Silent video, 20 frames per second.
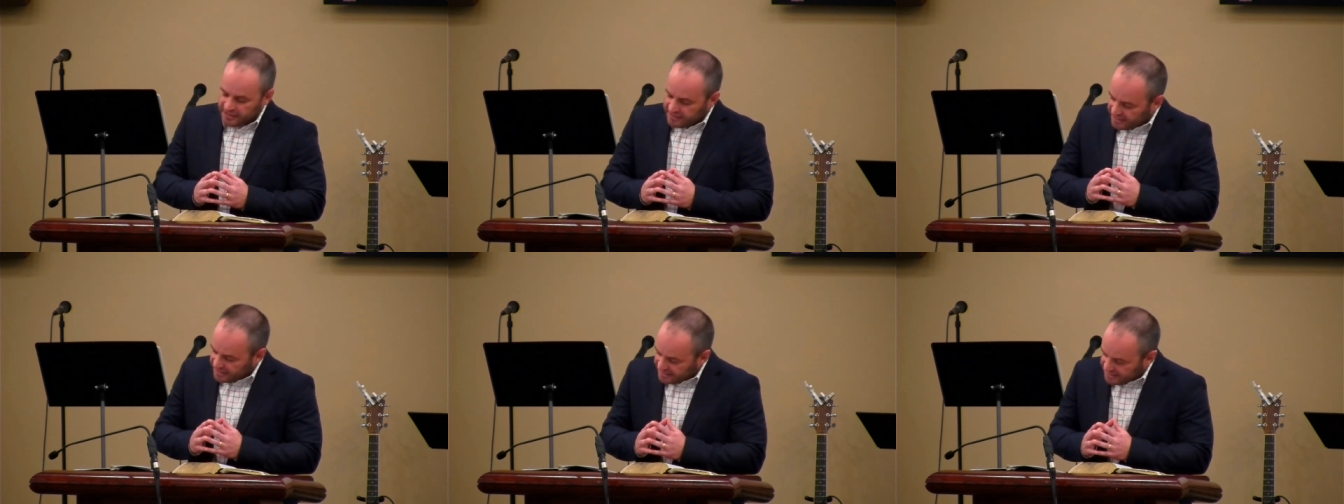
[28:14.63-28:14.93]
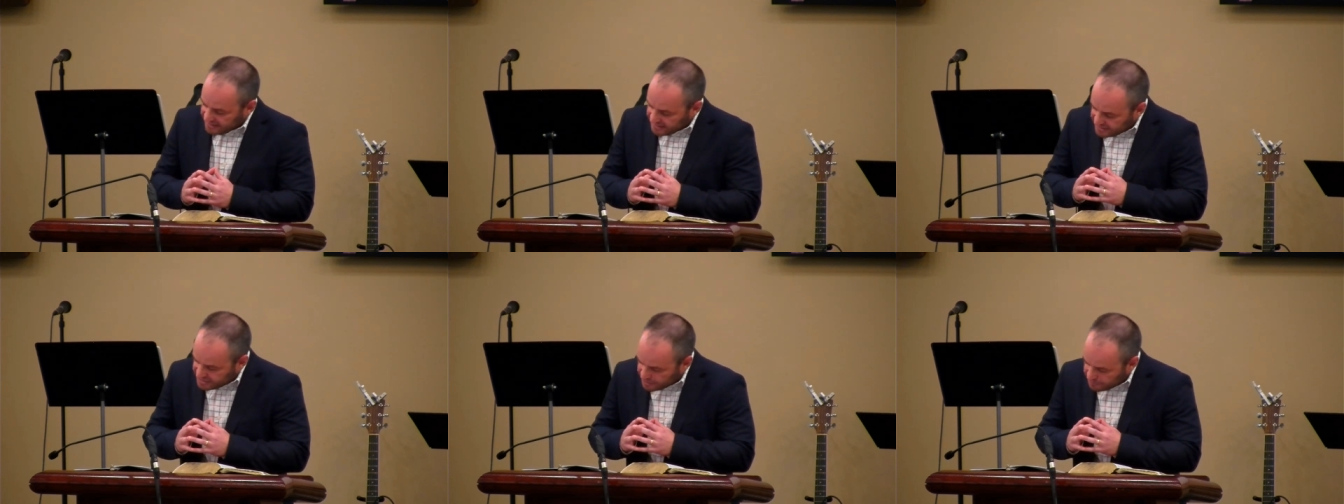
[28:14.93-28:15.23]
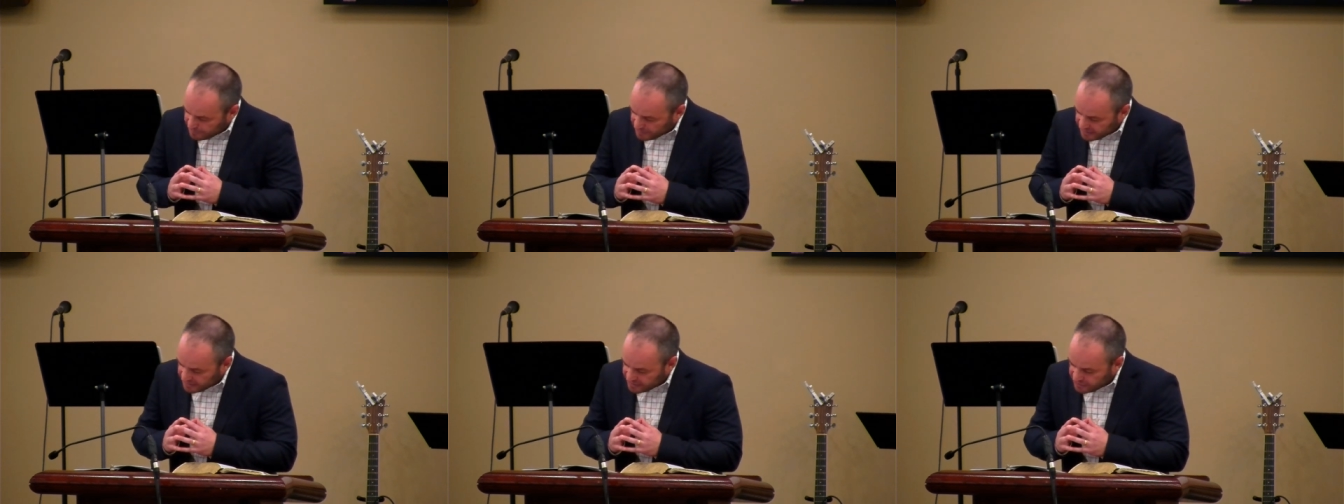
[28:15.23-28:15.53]
They need
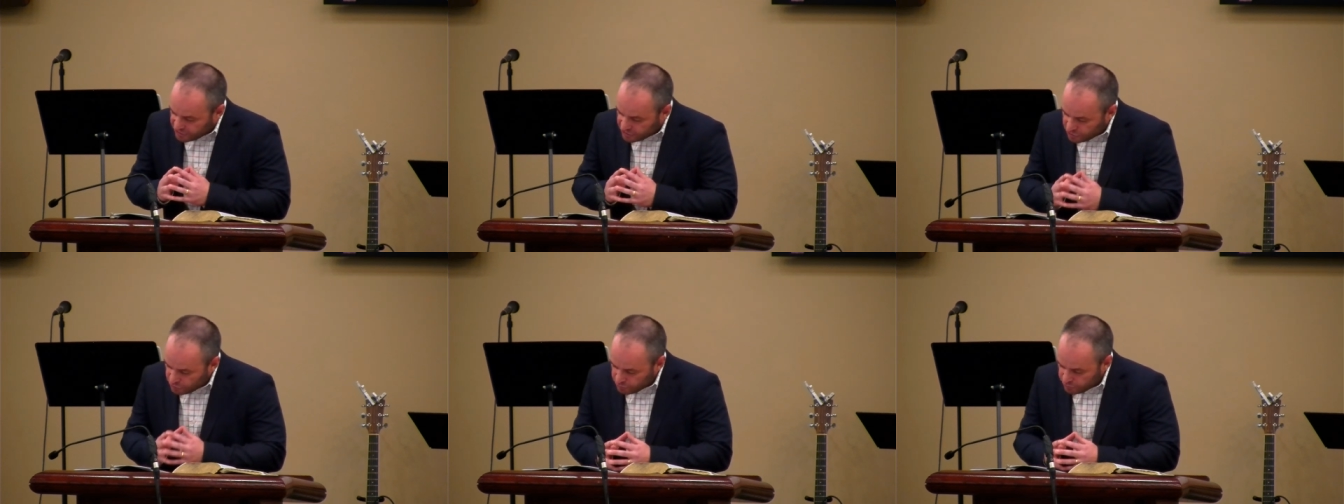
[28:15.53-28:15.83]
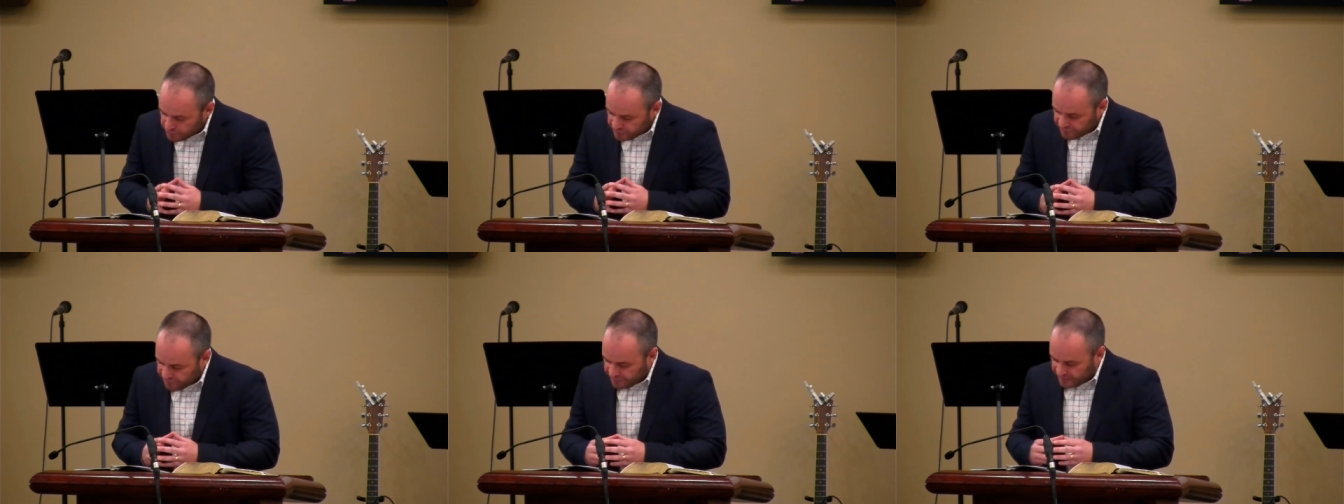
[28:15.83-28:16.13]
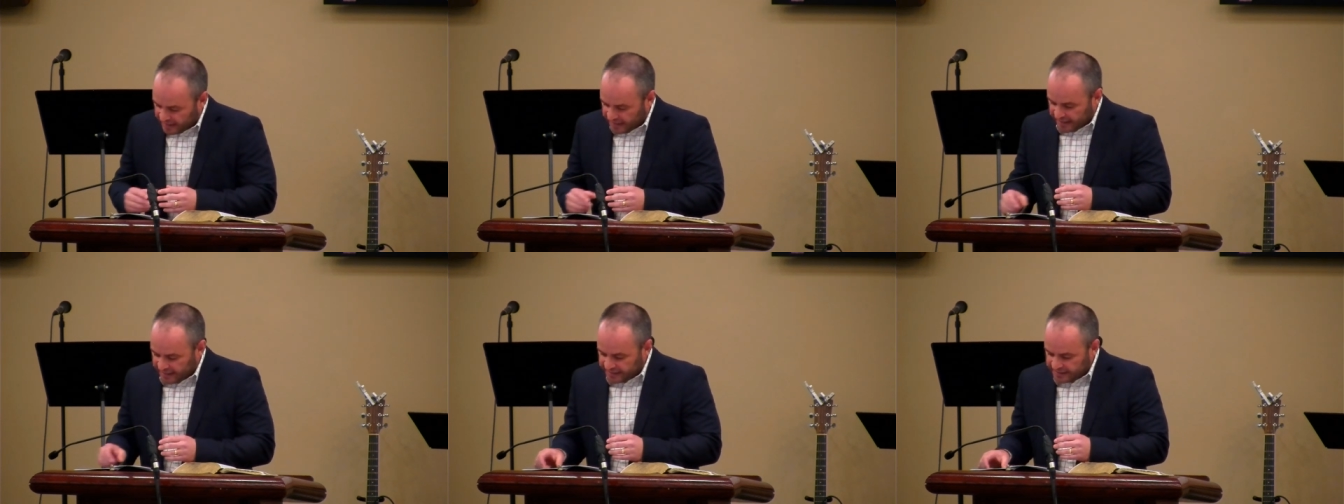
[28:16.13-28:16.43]
to be
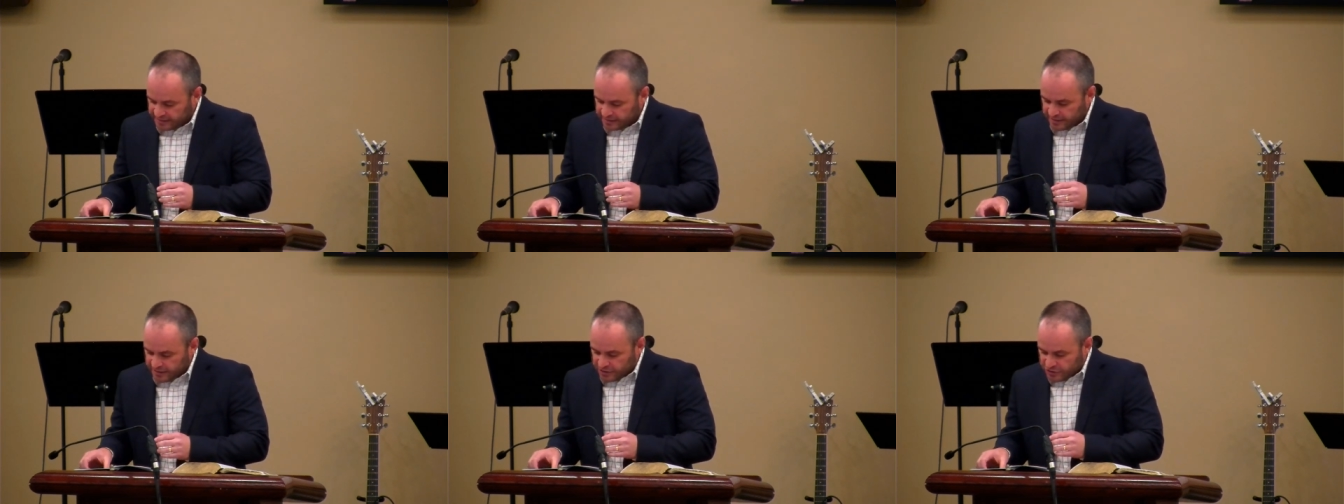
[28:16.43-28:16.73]
unified